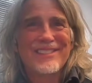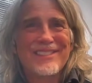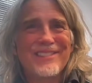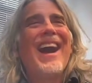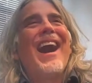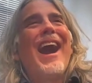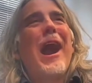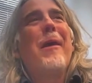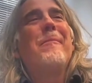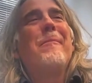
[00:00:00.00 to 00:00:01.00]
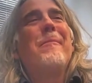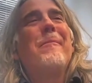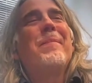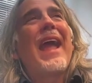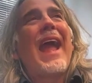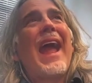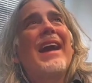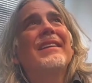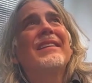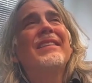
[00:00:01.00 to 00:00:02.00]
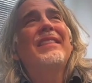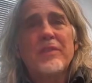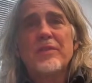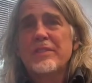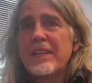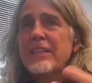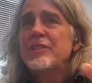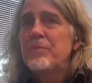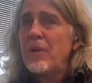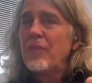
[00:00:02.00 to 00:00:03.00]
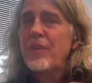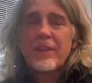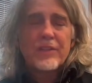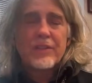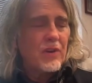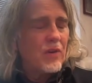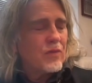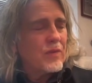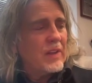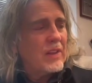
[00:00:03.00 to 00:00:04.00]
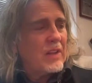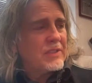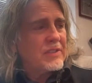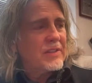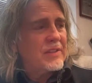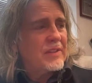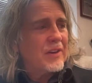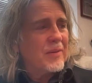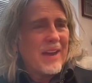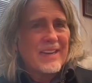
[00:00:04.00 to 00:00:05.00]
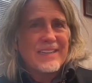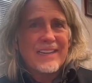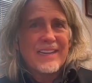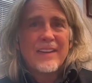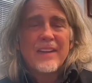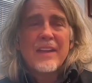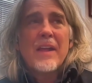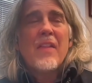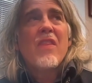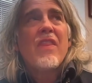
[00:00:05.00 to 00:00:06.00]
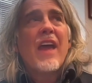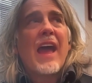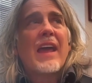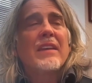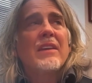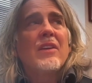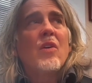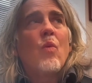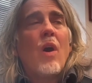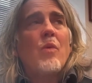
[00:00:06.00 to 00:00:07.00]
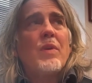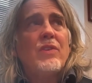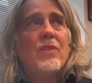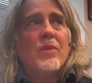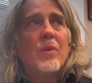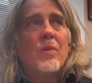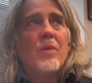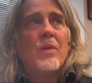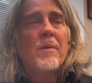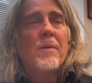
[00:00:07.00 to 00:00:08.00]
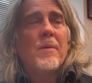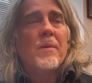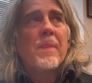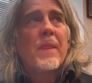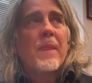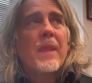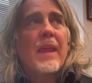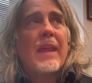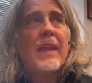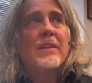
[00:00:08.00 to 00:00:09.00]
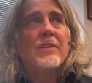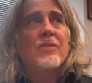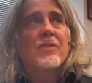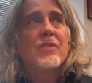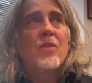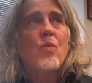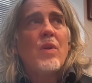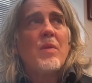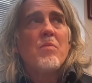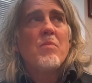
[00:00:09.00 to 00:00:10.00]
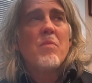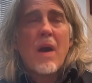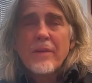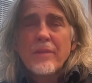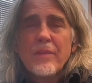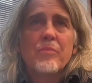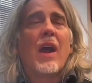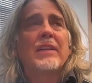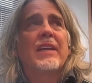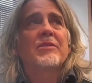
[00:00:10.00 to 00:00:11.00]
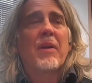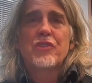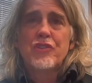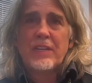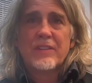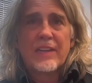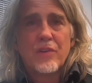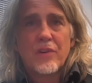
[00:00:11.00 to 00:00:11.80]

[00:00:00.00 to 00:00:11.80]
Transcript: Um, and, and the idea is really sort of interesting. It's built on this no free lunch theorem idea that what we do is we model the process by which genes get turned on and off, right?